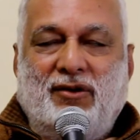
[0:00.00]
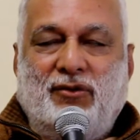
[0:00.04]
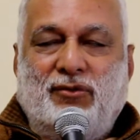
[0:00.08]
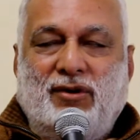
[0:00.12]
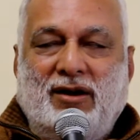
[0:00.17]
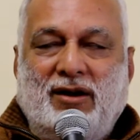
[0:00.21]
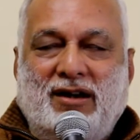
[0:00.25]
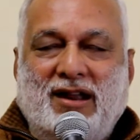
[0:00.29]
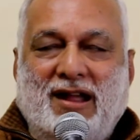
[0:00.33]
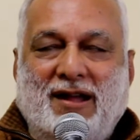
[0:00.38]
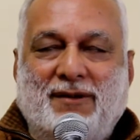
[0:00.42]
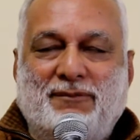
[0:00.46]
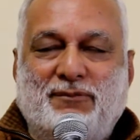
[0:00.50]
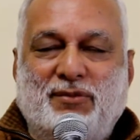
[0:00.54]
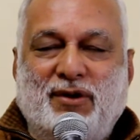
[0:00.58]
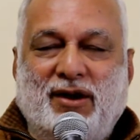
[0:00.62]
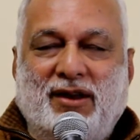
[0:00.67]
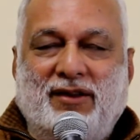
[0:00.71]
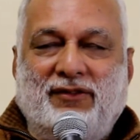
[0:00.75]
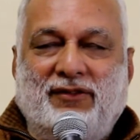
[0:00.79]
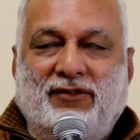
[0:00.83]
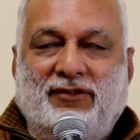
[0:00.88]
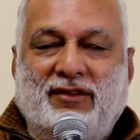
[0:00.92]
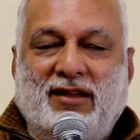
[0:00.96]
what
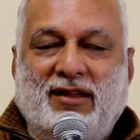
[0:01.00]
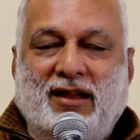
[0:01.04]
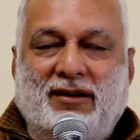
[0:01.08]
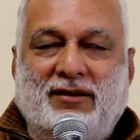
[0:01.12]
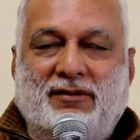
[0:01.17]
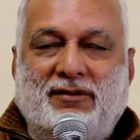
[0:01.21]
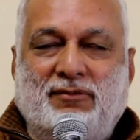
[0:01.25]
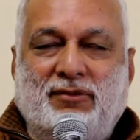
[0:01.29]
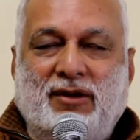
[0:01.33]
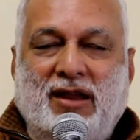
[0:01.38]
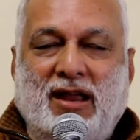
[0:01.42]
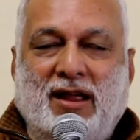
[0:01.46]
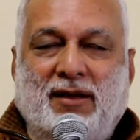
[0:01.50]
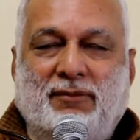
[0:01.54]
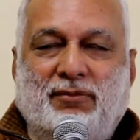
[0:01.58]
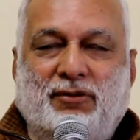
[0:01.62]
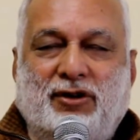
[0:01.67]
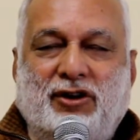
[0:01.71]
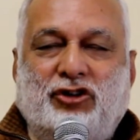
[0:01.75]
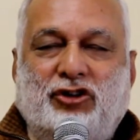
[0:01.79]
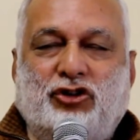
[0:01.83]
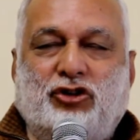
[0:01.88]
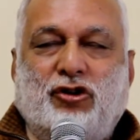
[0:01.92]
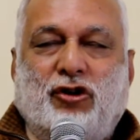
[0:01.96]
happens that we have
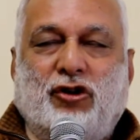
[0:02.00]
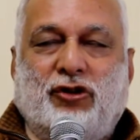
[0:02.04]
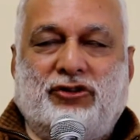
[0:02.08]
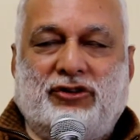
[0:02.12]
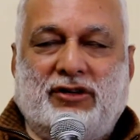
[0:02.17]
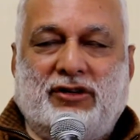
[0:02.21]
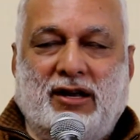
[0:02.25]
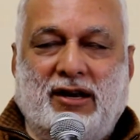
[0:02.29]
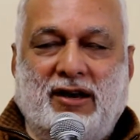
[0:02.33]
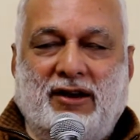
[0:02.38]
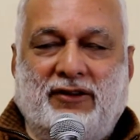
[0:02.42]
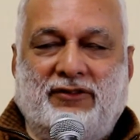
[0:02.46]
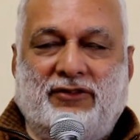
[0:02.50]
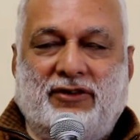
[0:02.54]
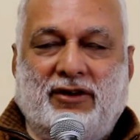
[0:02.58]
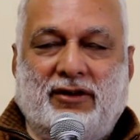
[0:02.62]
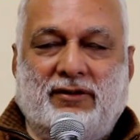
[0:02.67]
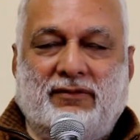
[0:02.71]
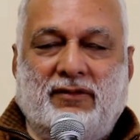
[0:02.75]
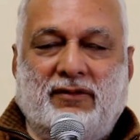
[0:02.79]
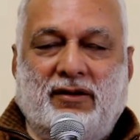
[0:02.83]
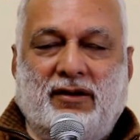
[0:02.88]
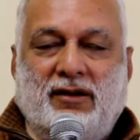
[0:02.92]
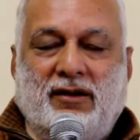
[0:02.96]
crisscross
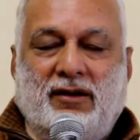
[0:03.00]
connection.